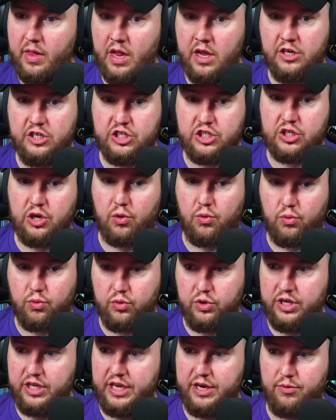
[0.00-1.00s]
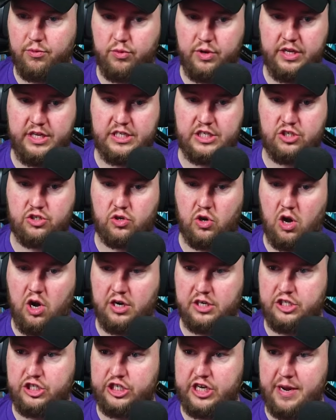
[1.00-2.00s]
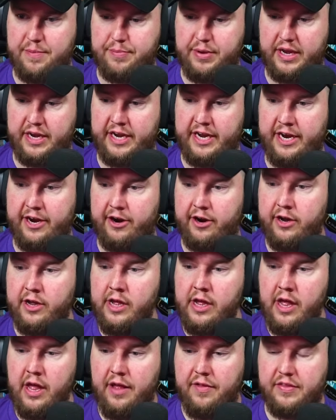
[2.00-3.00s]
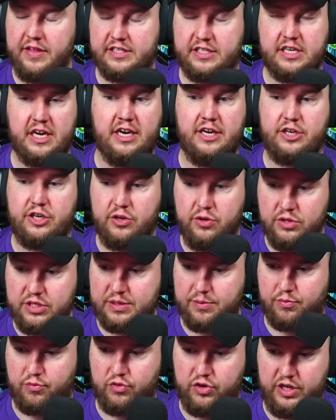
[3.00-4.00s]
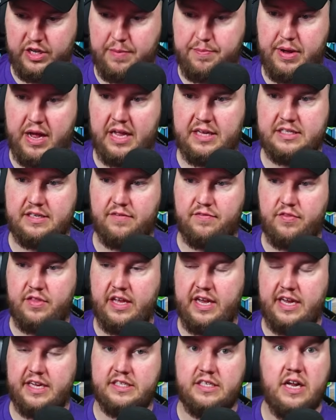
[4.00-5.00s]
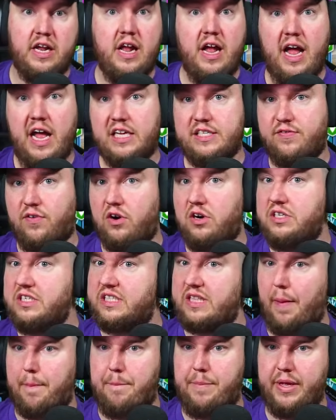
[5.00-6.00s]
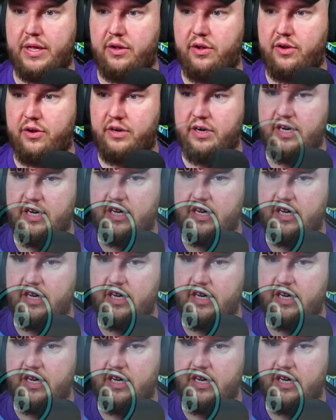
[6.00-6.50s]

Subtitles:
Just a really strong champion here that's going to do some really positive things. As far as the build,